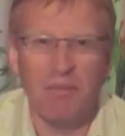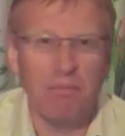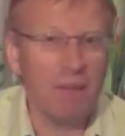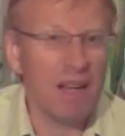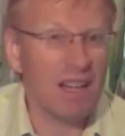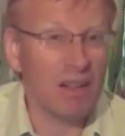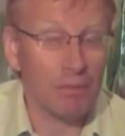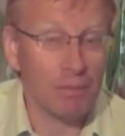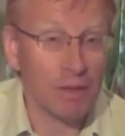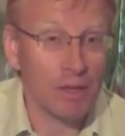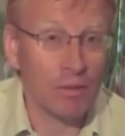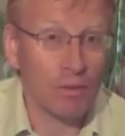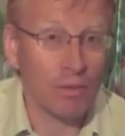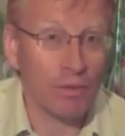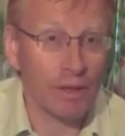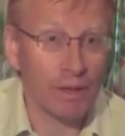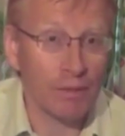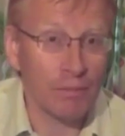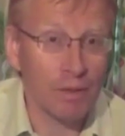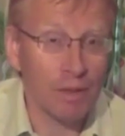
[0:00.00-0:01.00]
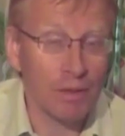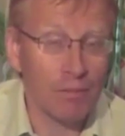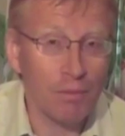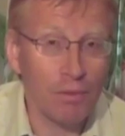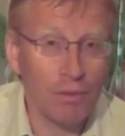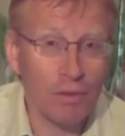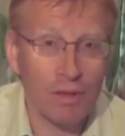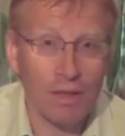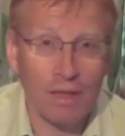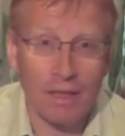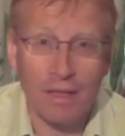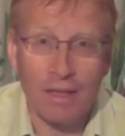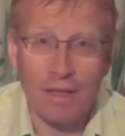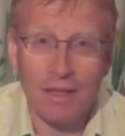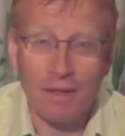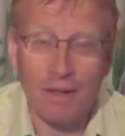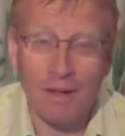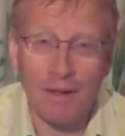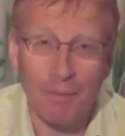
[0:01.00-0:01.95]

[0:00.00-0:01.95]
May not be your thing, but the point is,